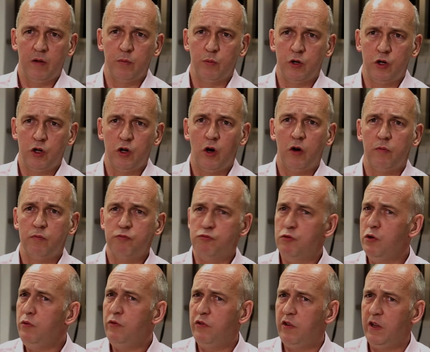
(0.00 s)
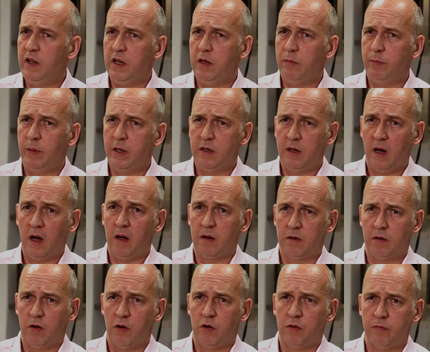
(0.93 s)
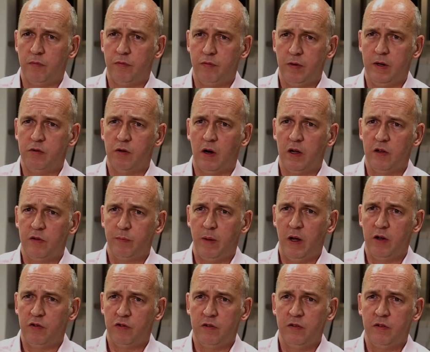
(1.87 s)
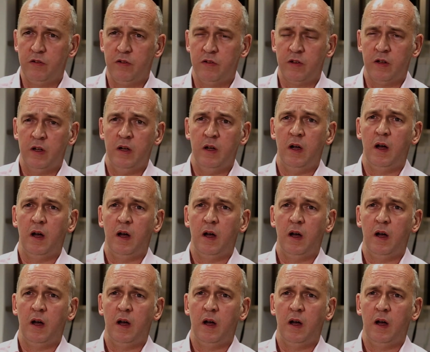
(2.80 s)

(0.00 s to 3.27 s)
They would not routinely be done on Friedreich's patients